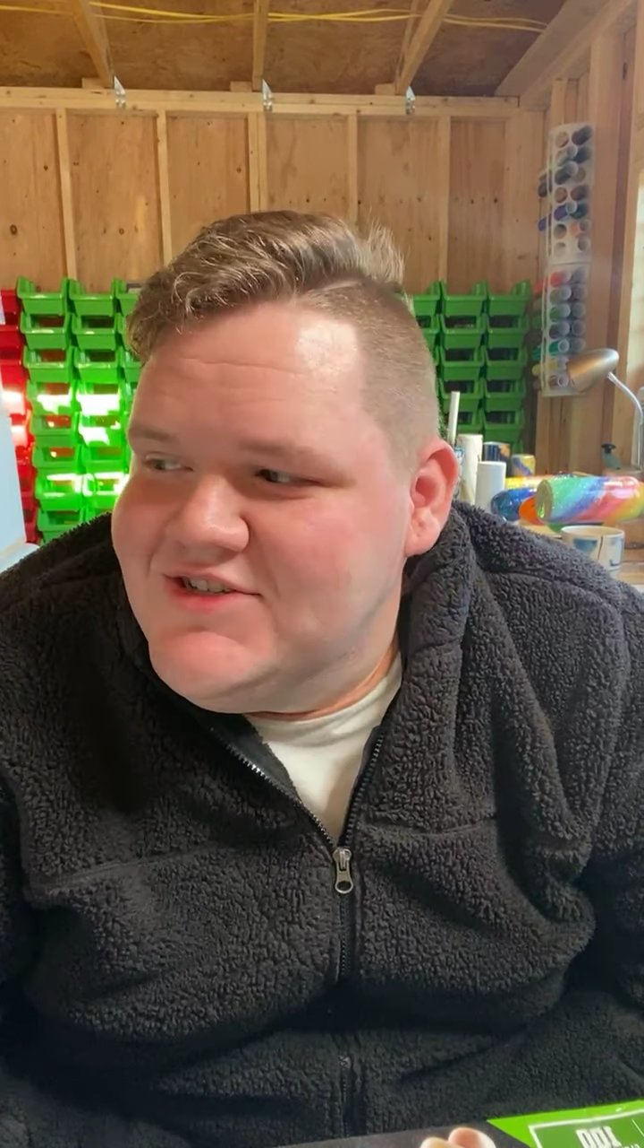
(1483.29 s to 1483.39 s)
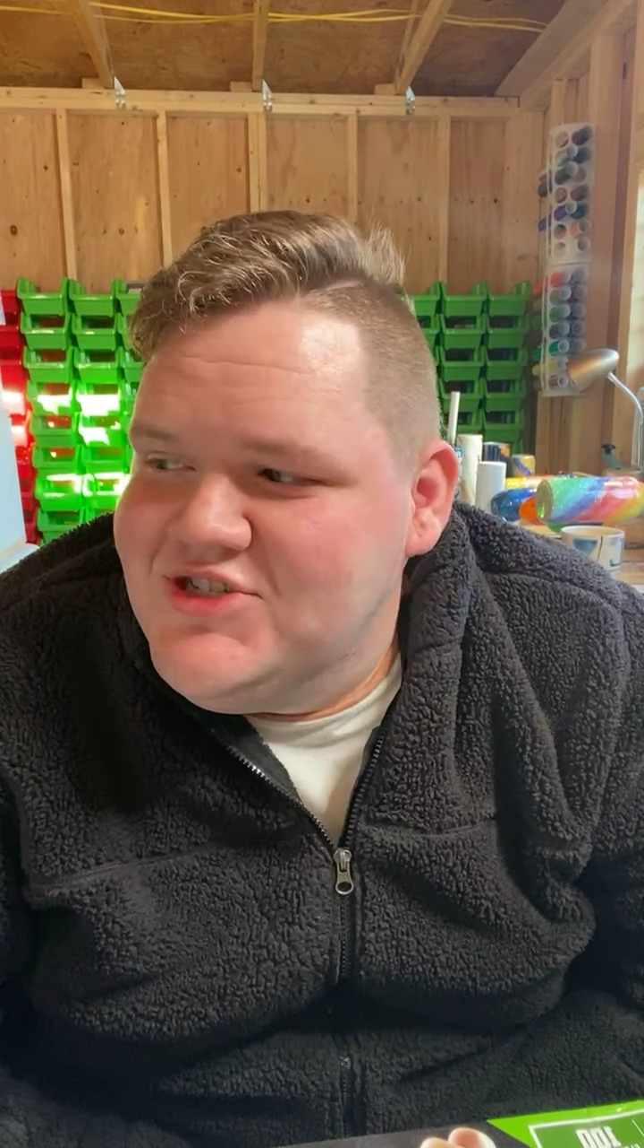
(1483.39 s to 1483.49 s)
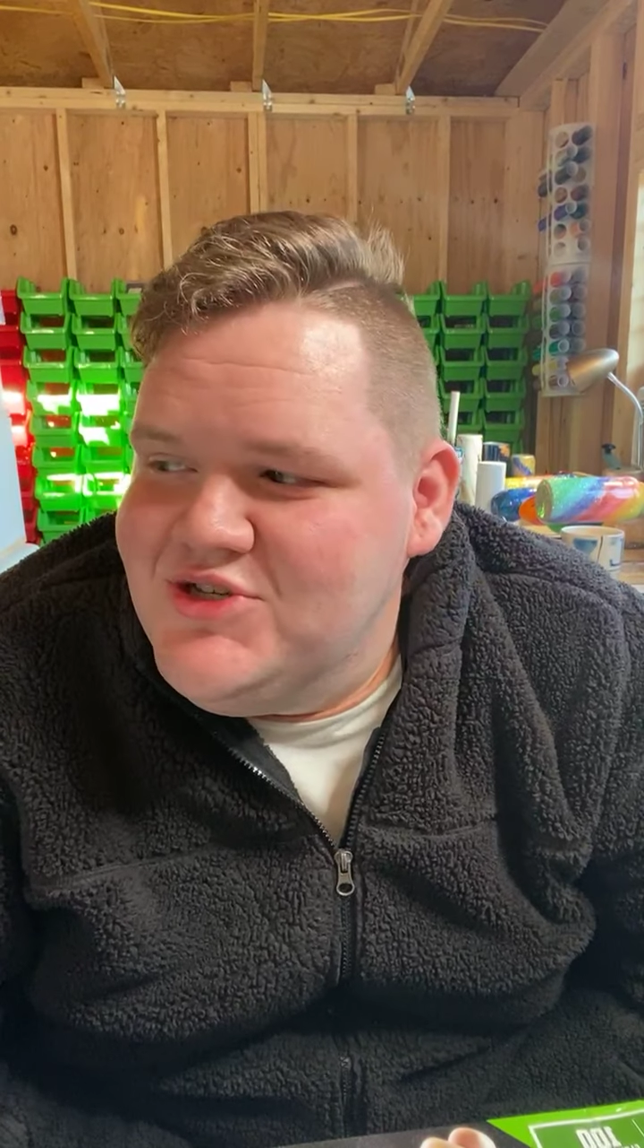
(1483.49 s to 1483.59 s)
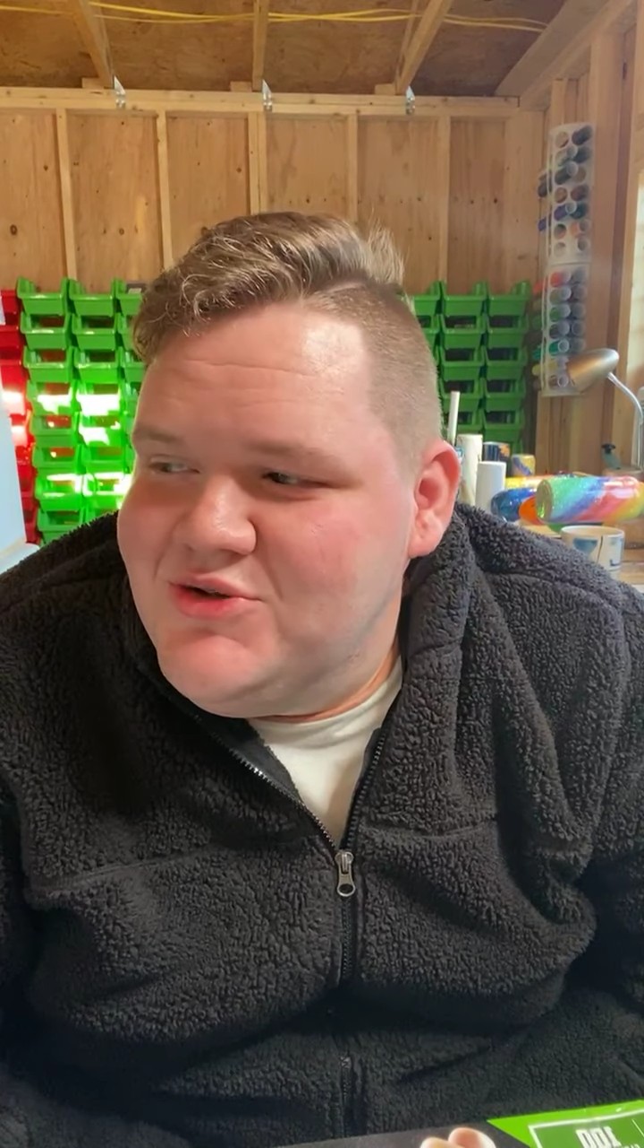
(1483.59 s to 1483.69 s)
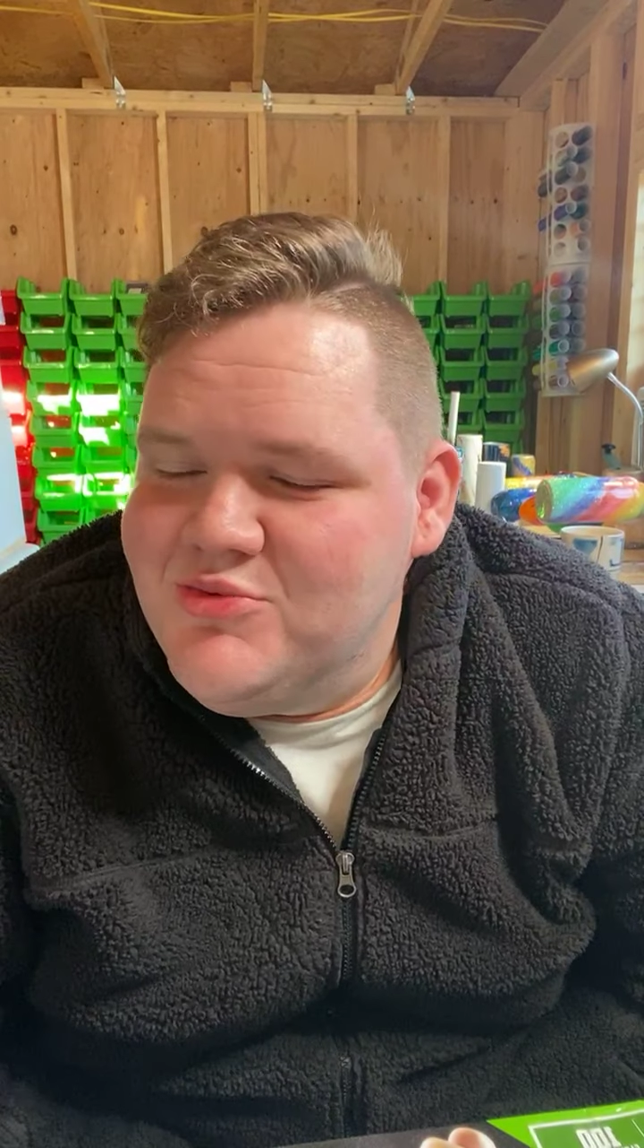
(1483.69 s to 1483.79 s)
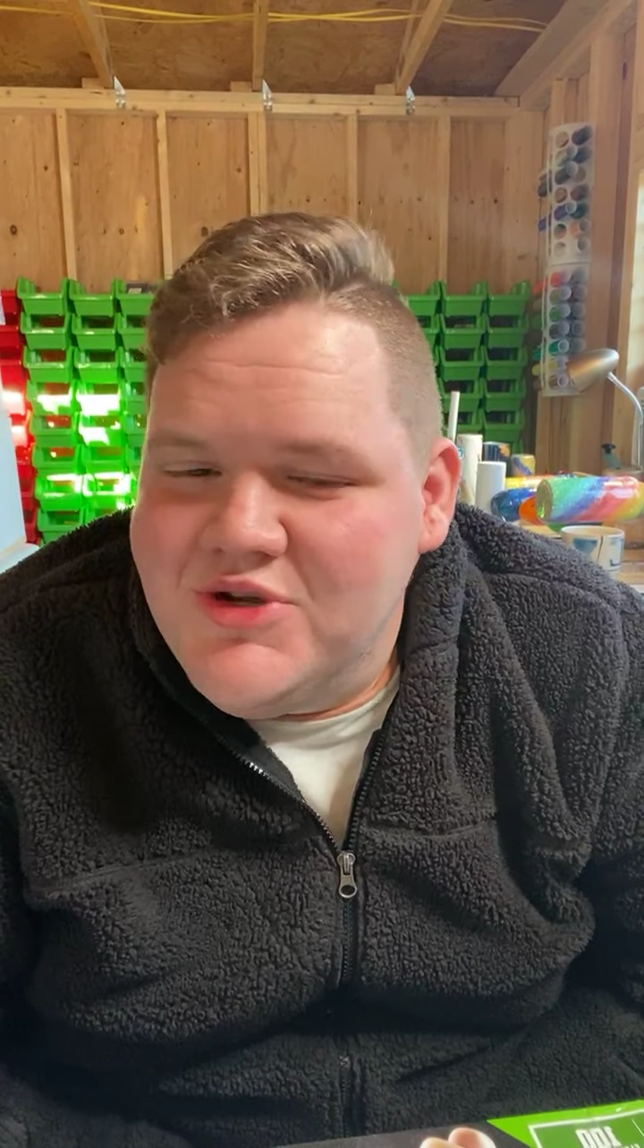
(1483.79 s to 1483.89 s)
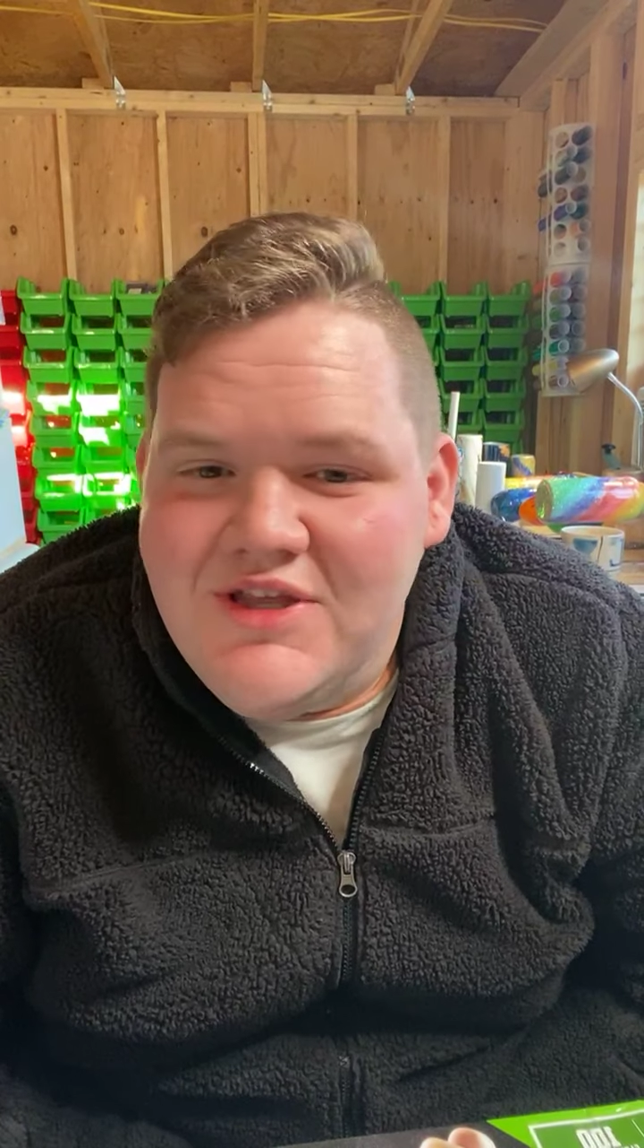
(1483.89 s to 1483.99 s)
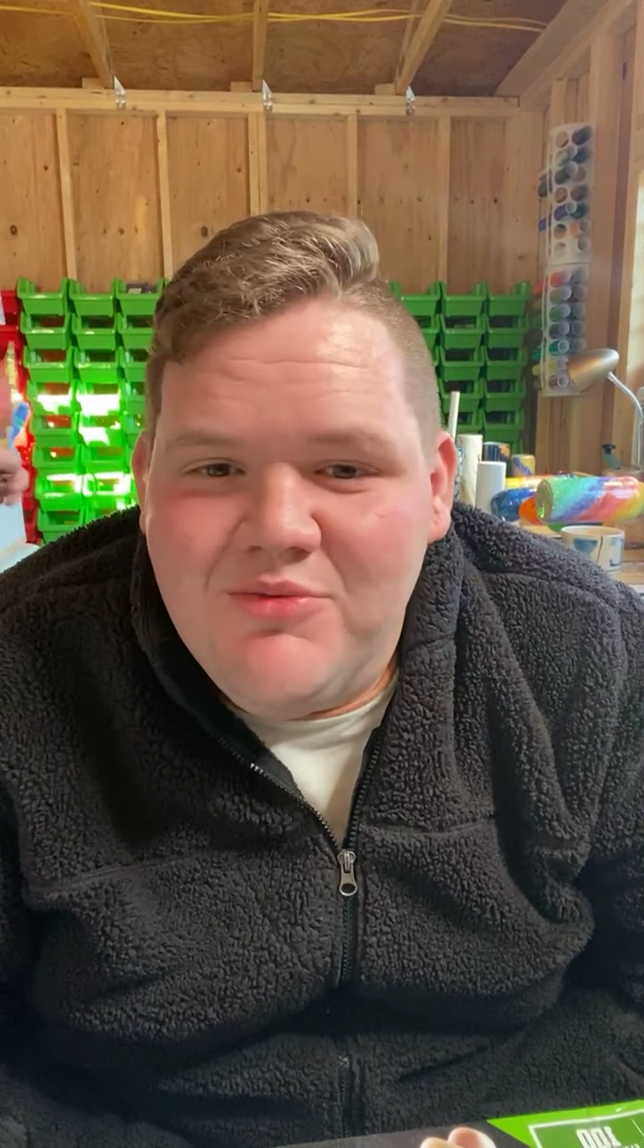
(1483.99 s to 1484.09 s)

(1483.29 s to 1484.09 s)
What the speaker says: 2 really,